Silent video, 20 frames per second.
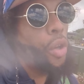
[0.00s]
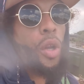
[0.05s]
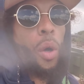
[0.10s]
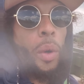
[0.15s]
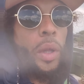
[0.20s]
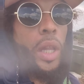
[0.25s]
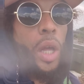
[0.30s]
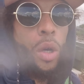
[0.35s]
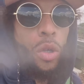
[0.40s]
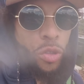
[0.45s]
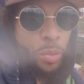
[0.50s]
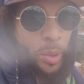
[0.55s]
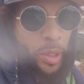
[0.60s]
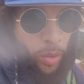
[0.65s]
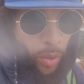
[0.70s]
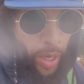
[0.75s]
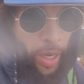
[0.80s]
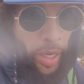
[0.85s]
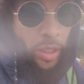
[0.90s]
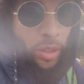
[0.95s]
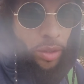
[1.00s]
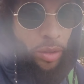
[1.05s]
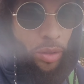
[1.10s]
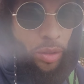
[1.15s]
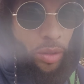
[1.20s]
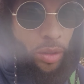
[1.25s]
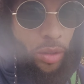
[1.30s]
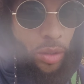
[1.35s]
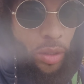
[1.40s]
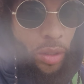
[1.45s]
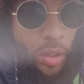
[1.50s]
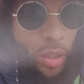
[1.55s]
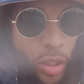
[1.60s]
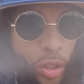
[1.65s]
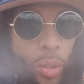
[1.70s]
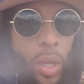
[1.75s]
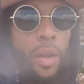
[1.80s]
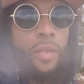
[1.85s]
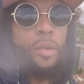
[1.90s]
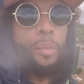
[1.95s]
We all know what loans mean, right?
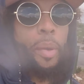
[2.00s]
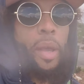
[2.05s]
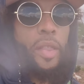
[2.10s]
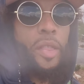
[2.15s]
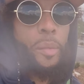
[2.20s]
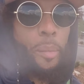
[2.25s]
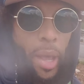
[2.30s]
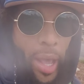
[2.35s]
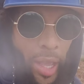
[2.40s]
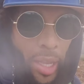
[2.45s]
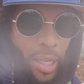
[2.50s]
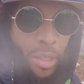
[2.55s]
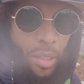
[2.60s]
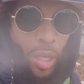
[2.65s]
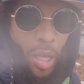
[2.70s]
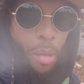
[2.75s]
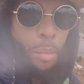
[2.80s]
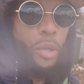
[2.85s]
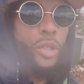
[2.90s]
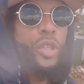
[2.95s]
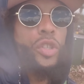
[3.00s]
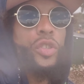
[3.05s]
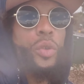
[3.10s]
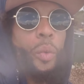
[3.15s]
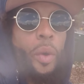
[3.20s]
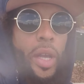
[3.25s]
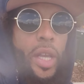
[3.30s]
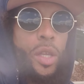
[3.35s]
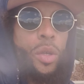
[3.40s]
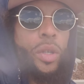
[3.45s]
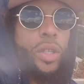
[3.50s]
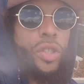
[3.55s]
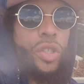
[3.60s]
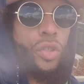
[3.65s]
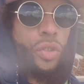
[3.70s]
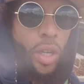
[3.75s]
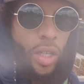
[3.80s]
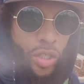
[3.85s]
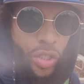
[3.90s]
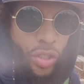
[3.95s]
You have to pay them back. But there's a way
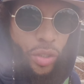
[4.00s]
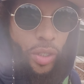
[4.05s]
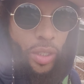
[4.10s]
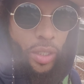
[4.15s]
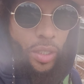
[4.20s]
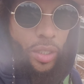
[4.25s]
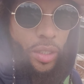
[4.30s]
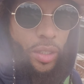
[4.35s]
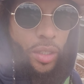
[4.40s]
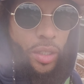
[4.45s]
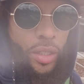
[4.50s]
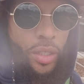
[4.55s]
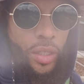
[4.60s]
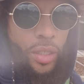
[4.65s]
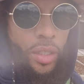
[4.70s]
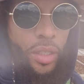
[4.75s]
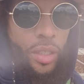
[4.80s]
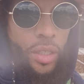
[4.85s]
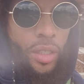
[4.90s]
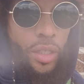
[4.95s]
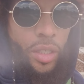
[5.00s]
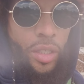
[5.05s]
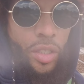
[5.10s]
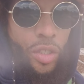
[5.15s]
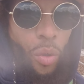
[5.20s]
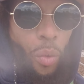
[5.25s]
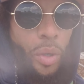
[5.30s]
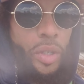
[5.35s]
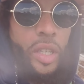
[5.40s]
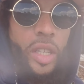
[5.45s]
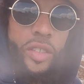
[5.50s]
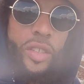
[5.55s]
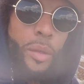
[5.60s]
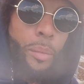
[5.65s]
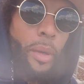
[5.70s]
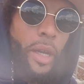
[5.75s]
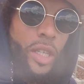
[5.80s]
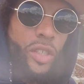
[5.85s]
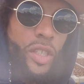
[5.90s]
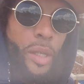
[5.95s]
you can structure it to where it
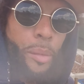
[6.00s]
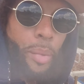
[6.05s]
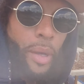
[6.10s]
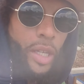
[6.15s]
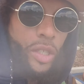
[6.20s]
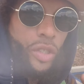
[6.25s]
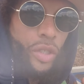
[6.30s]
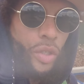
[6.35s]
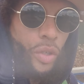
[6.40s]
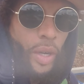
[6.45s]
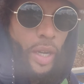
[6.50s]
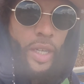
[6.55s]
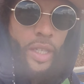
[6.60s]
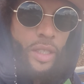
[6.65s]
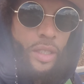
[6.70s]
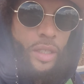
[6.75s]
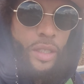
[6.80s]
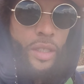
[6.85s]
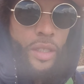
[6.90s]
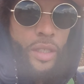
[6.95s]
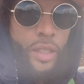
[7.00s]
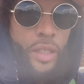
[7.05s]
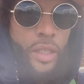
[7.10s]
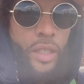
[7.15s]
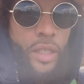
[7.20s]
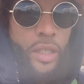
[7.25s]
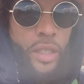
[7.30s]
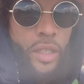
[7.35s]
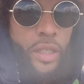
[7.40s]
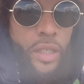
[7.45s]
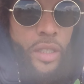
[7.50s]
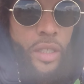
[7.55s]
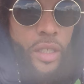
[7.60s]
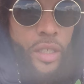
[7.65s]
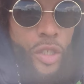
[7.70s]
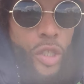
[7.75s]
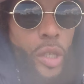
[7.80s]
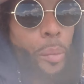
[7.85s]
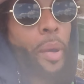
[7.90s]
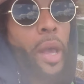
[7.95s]
doesn't impact, impact your credit.
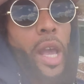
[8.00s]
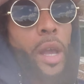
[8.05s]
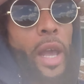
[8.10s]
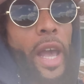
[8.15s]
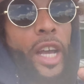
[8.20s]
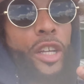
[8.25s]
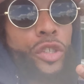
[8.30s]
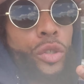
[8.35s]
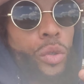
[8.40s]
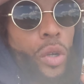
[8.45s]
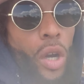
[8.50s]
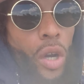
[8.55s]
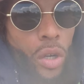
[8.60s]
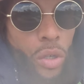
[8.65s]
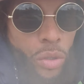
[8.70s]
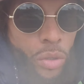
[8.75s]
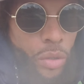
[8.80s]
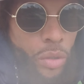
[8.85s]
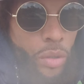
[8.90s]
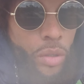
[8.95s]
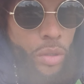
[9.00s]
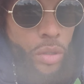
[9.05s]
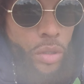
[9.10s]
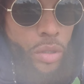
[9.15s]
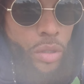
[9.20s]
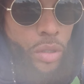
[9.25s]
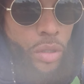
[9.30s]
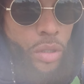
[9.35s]
You can pay as you go.